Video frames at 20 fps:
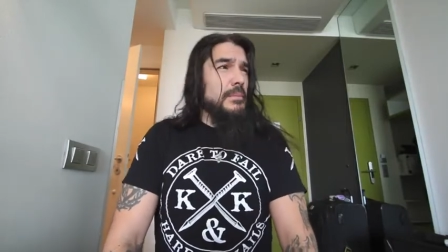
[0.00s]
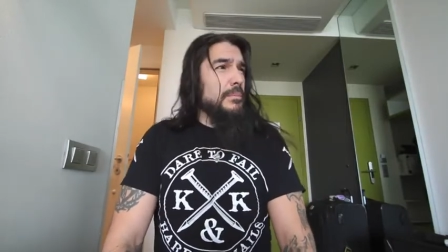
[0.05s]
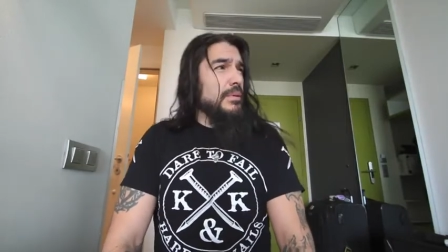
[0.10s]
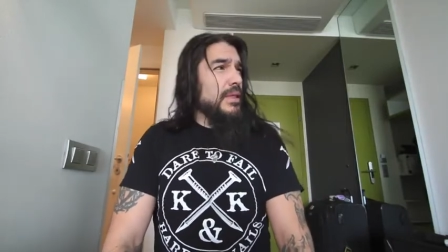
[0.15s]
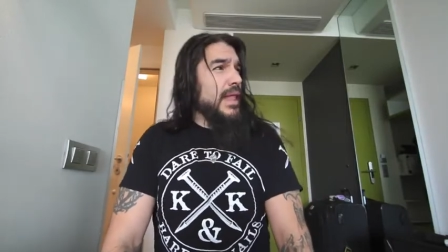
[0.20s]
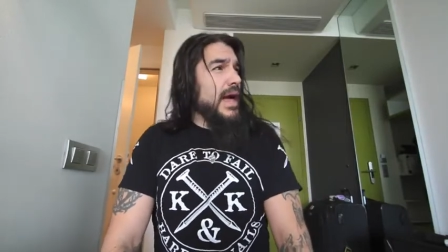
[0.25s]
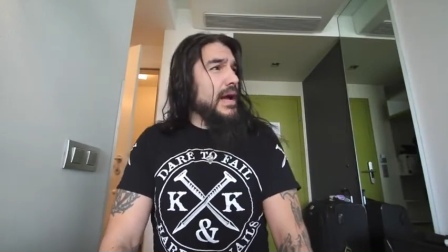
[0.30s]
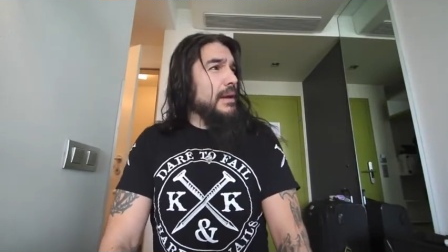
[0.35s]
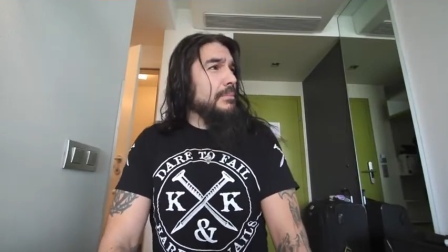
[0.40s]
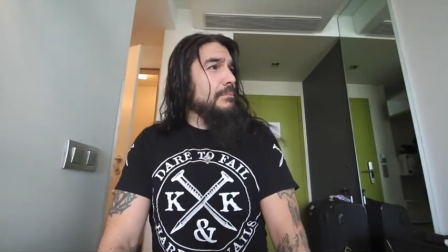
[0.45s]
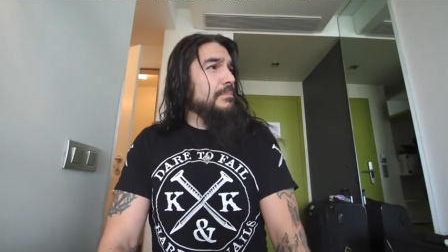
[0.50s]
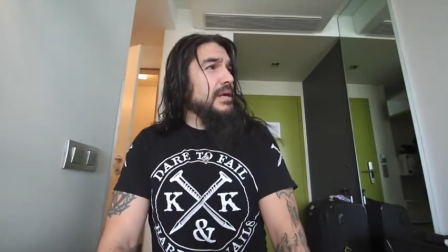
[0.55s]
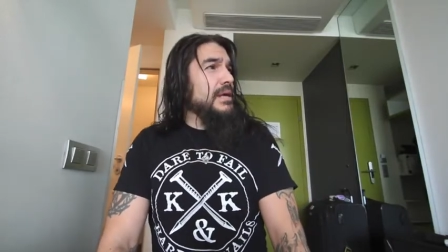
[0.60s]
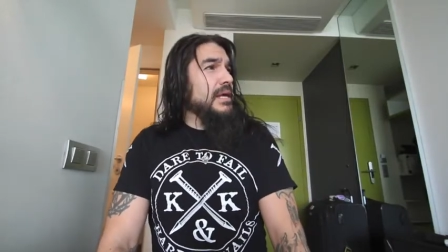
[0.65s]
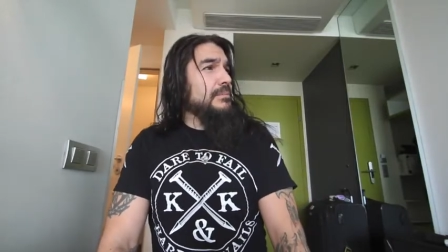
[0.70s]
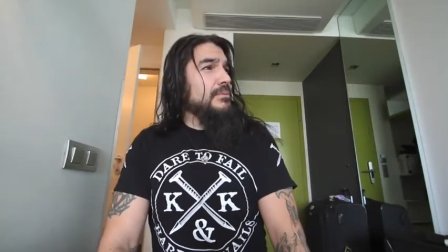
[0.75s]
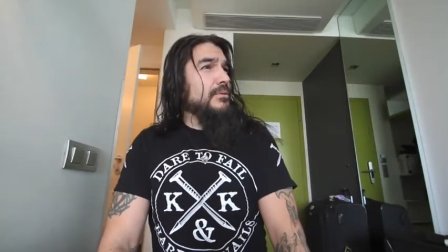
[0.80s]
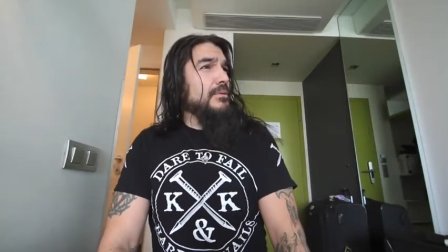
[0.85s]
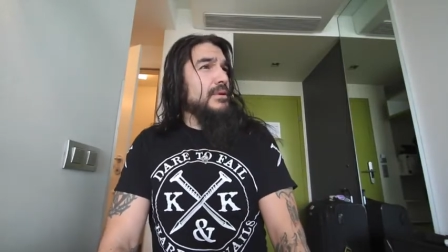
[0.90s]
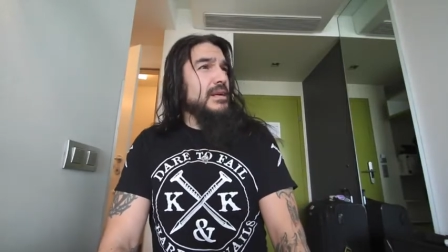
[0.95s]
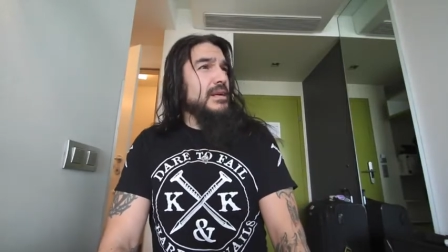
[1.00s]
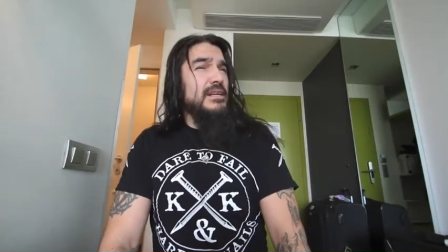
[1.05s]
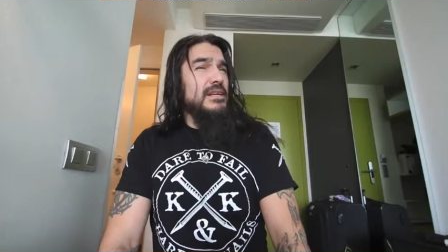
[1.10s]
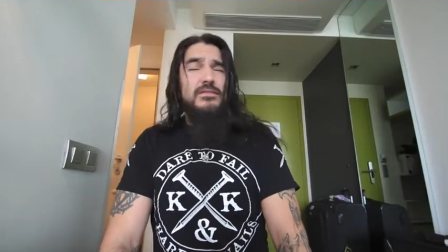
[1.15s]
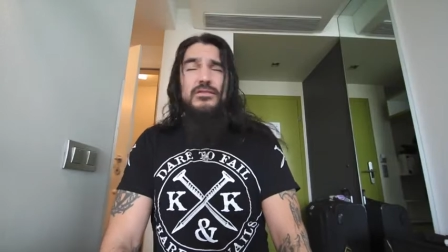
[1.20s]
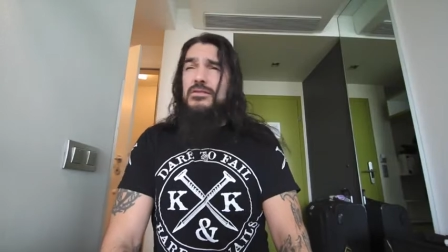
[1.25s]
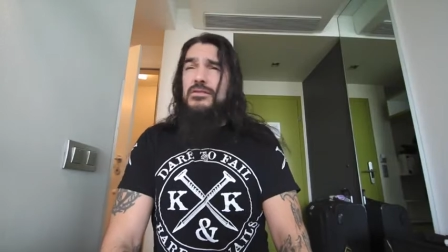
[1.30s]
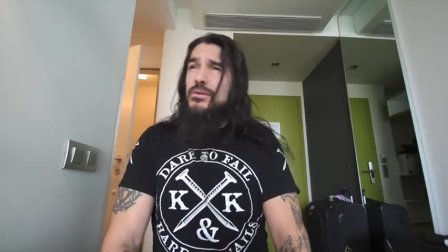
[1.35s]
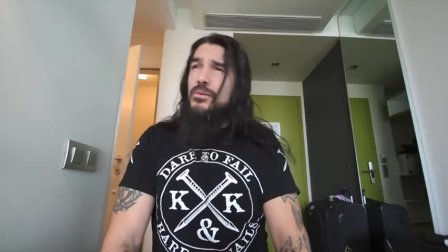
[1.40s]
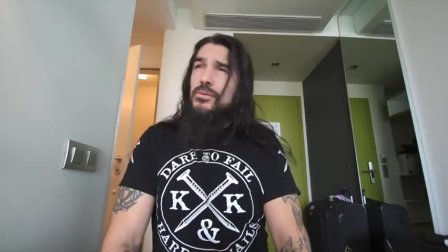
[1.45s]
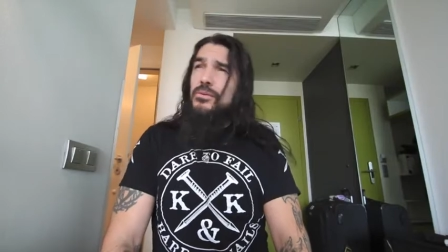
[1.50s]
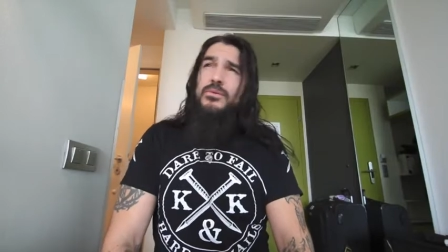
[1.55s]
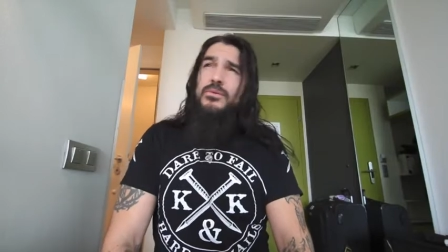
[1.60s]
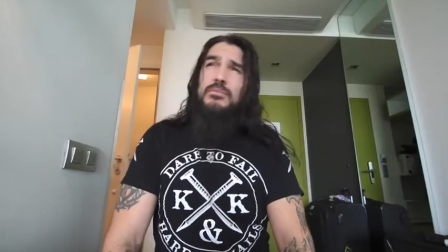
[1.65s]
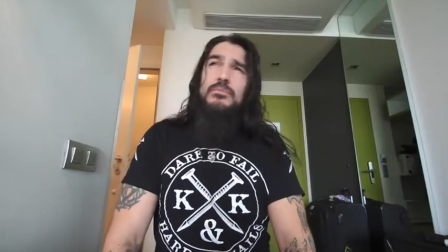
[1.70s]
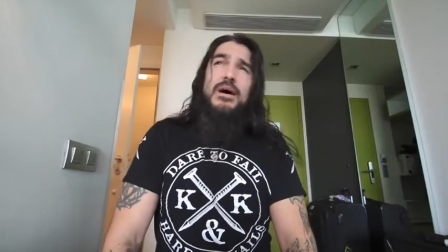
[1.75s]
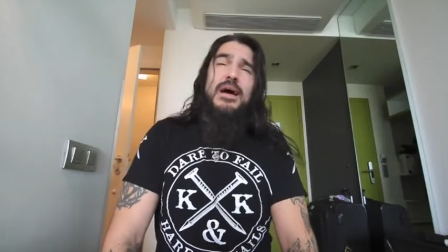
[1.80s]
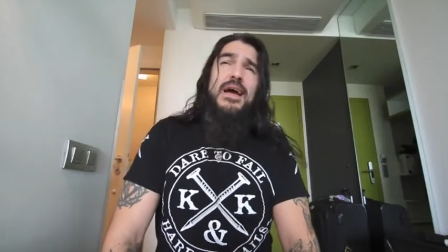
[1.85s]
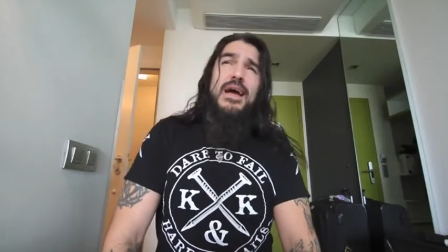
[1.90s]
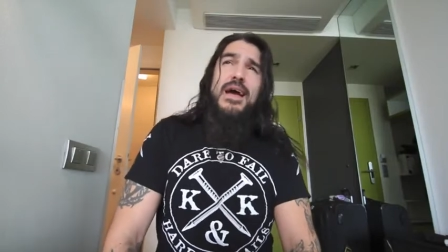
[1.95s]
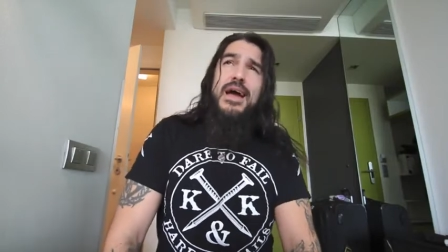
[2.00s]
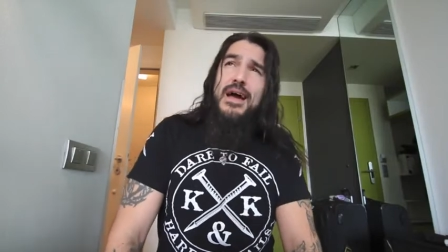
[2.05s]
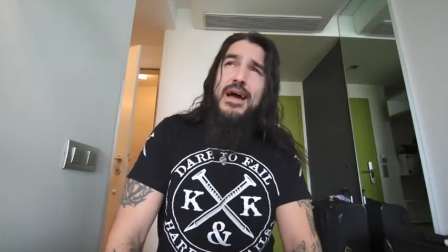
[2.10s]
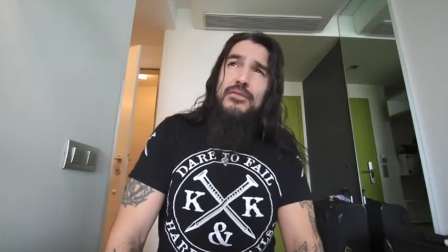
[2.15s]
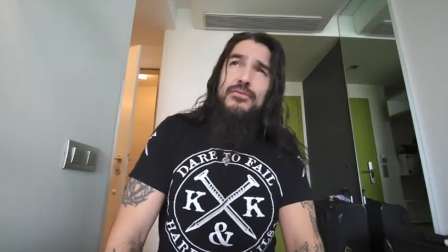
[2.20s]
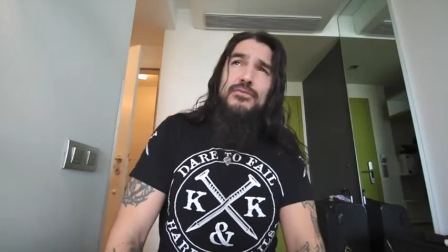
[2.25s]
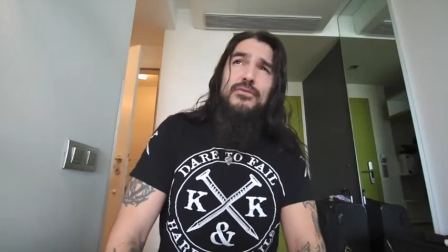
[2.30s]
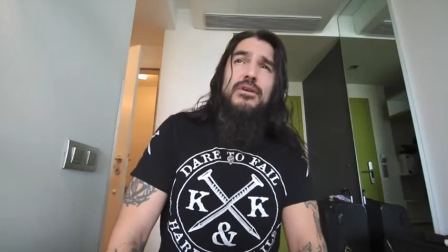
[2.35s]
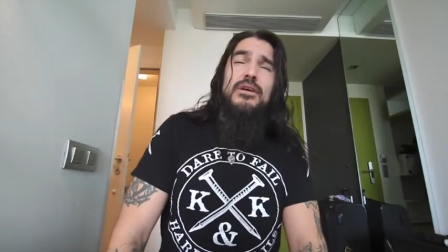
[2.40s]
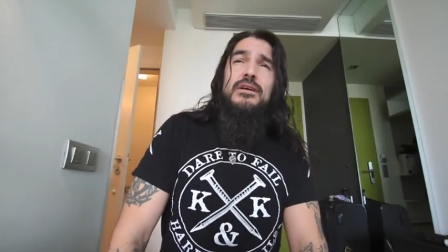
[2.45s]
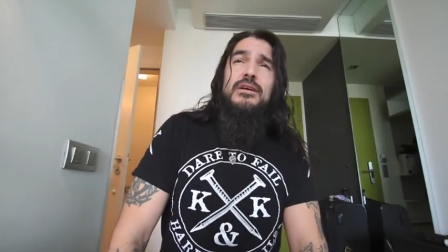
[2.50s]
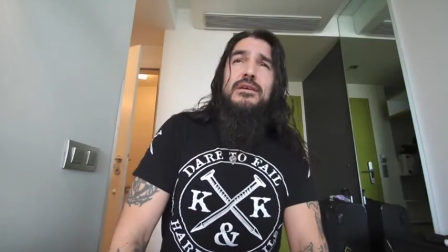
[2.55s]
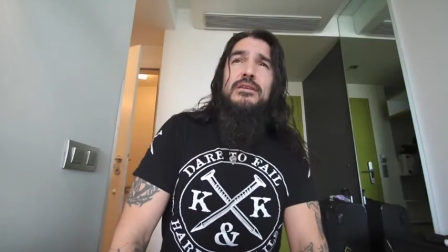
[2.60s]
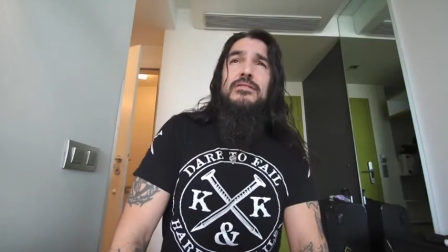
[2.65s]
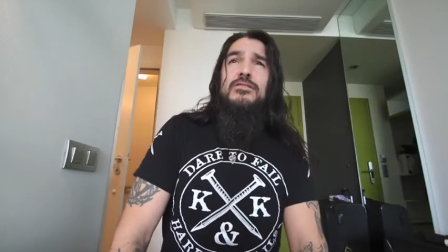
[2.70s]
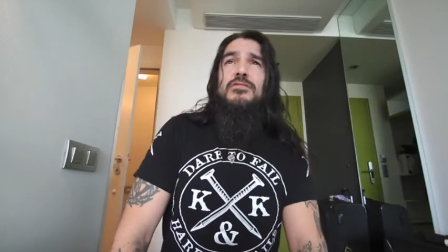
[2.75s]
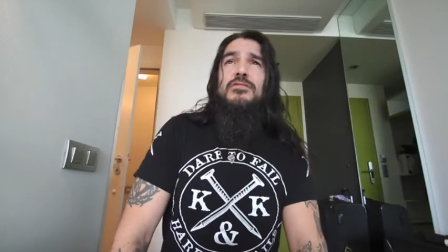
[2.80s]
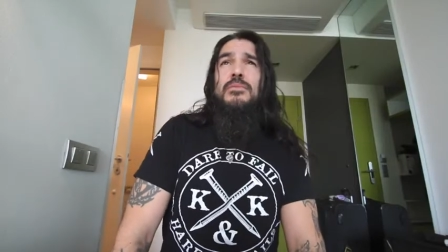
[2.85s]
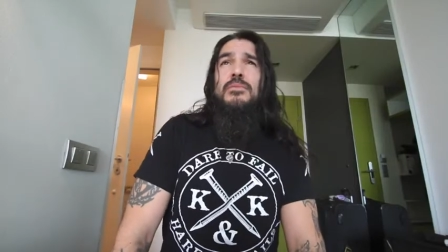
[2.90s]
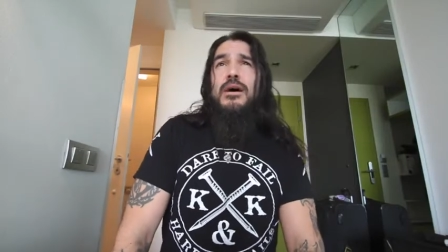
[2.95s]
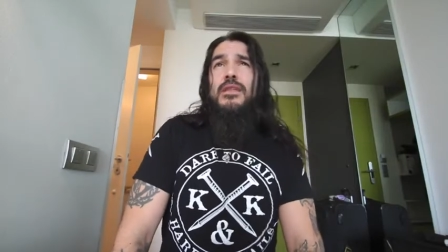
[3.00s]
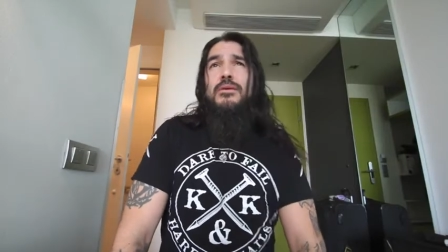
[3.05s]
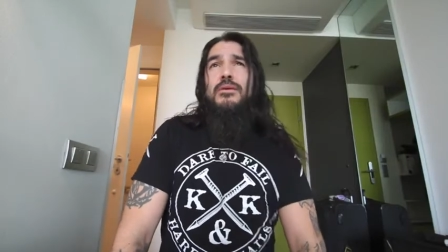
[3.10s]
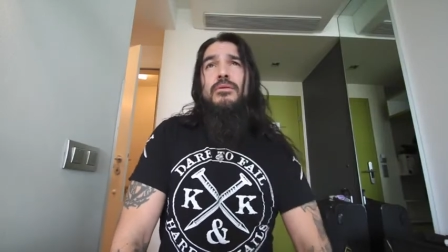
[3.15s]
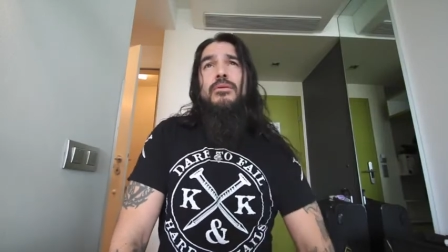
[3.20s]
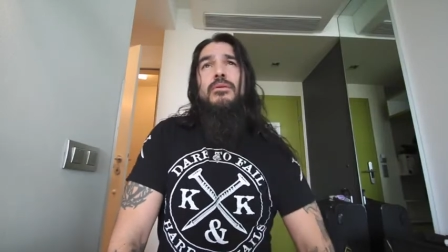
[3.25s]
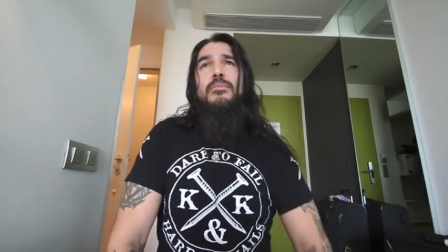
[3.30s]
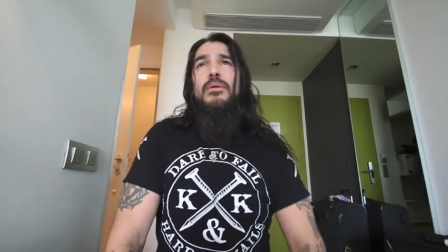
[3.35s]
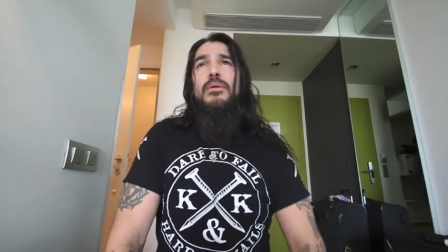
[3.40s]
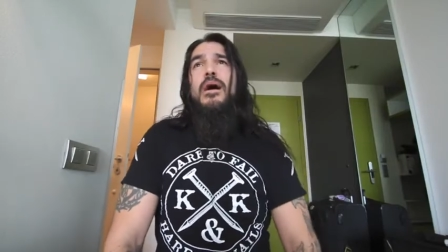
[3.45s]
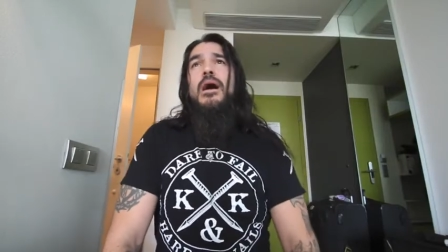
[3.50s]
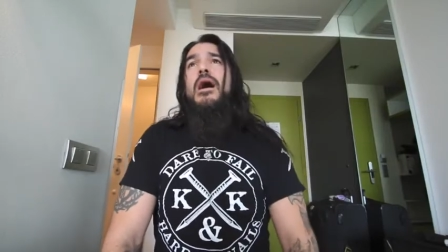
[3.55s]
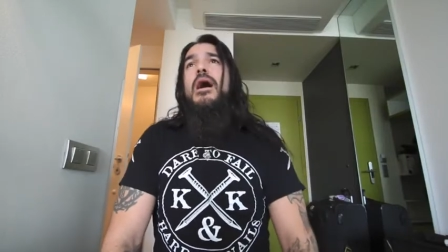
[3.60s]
black people getting sold by Africans, by their own.